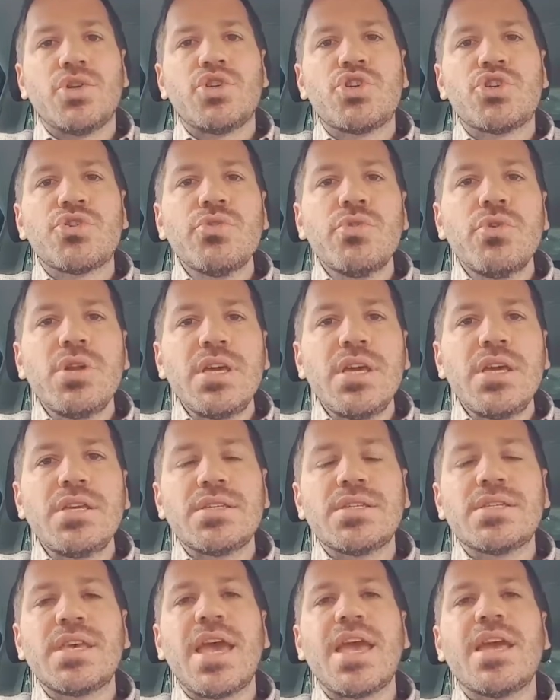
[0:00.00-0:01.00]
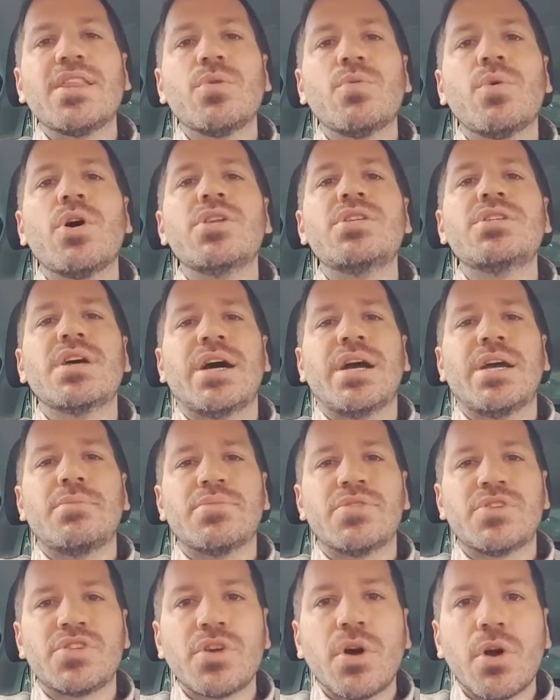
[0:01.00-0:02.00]
Truly saying the words,
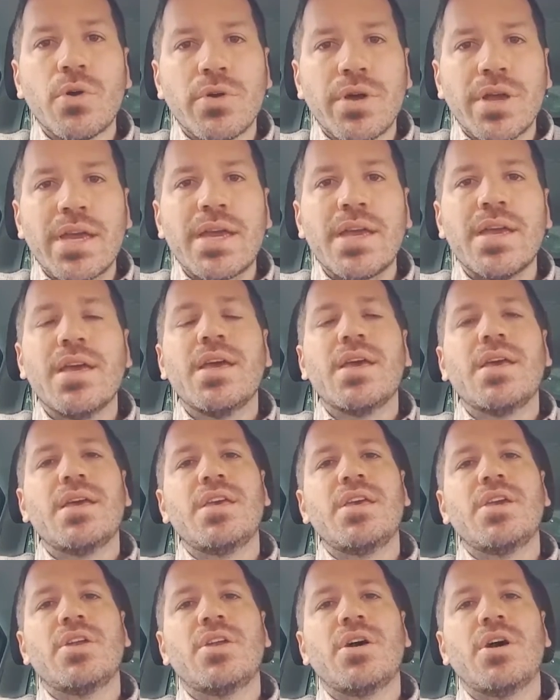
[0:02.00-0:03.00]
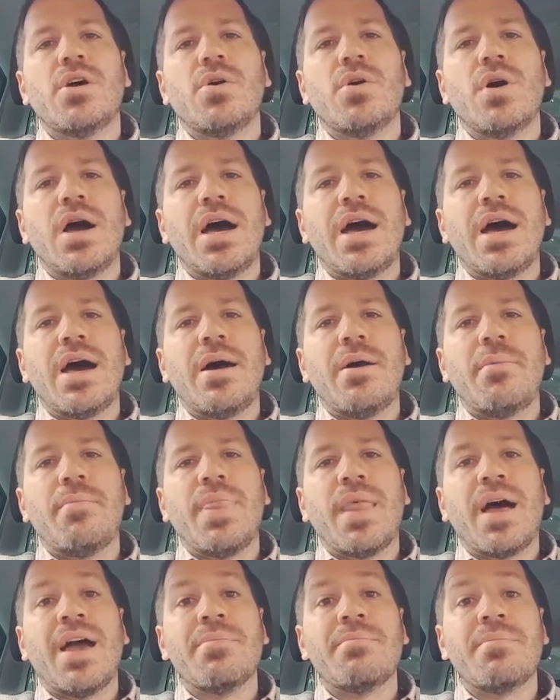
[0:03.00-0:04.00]
I'm sorry,
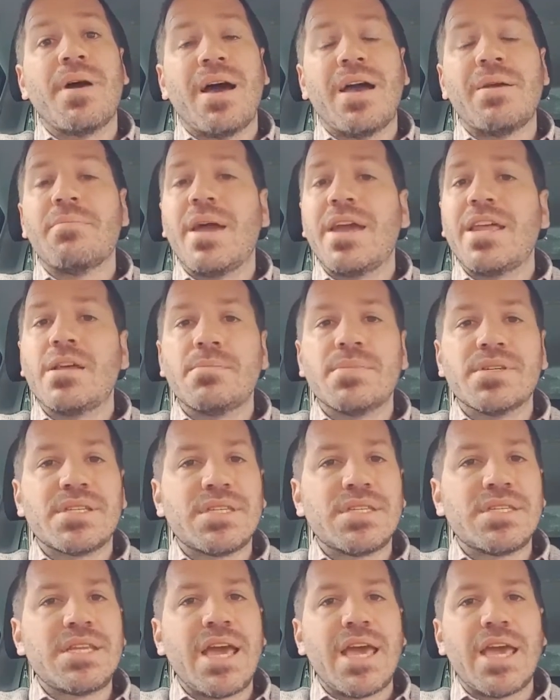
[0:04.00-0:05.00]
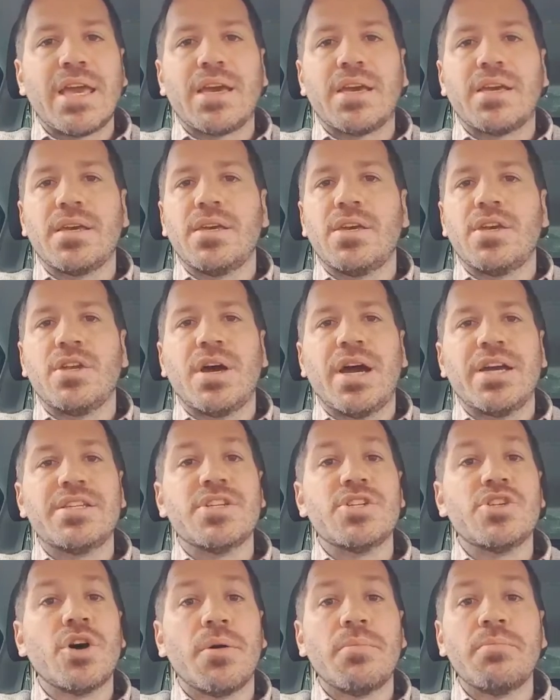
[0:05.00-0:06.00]
I made a mistake, I
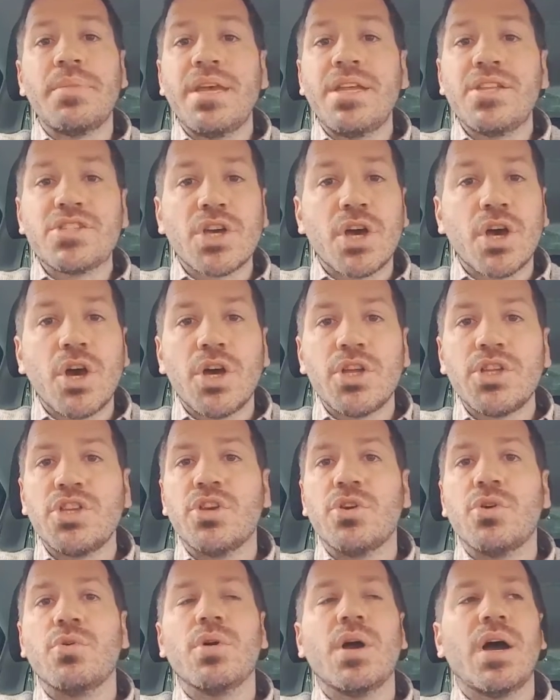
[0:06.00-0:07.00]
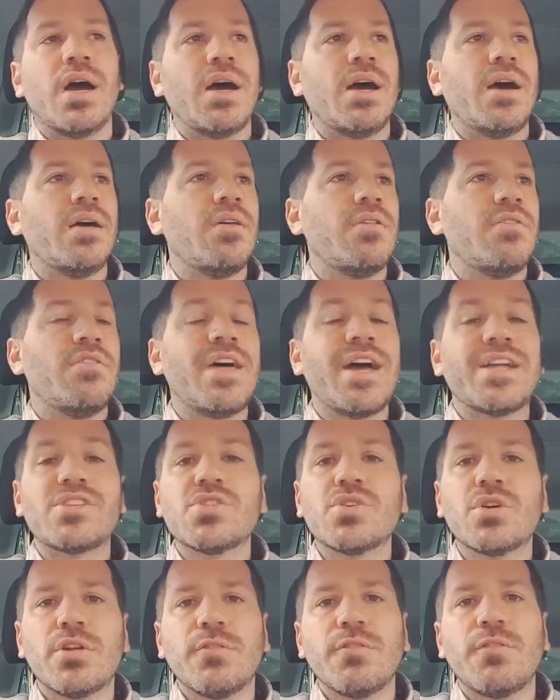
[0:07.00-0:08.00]
did not mean to hurt you, that
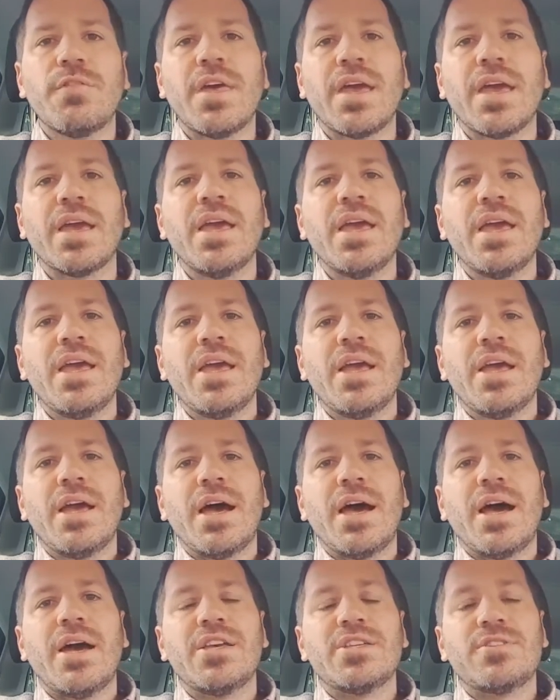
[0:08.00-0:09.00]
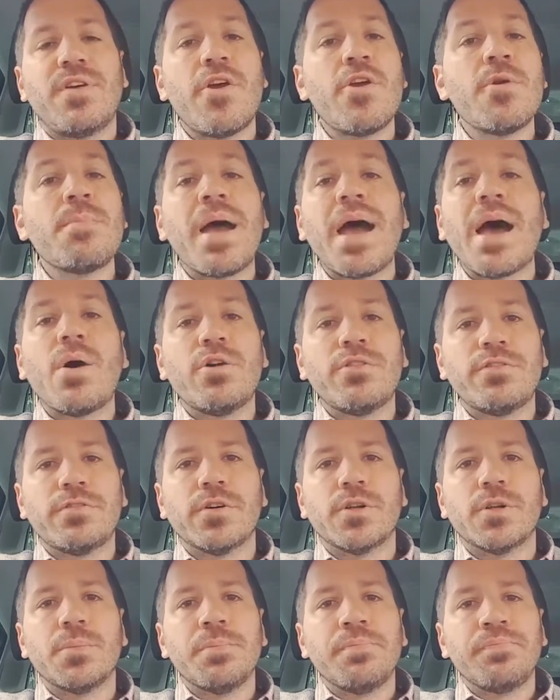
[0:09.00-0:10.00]
sort of thing is very
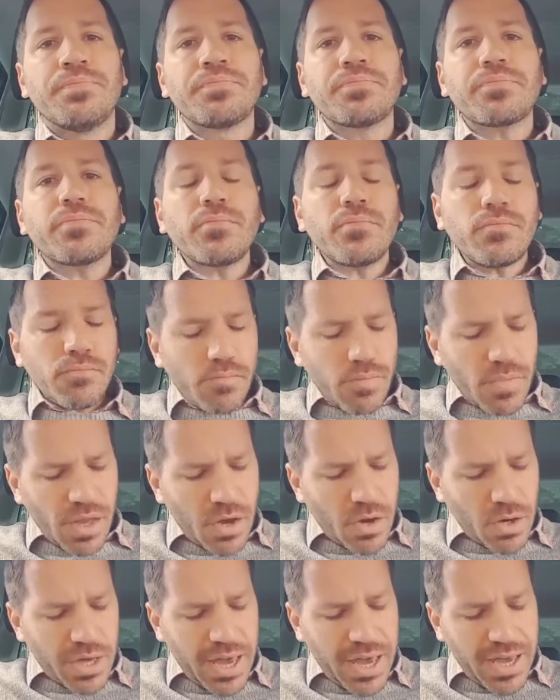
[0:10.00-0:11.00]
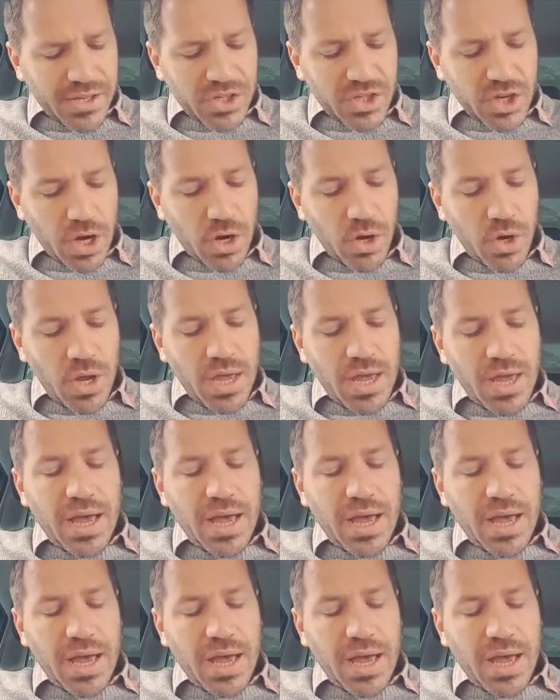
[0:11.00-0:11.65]
powerful. Okay, so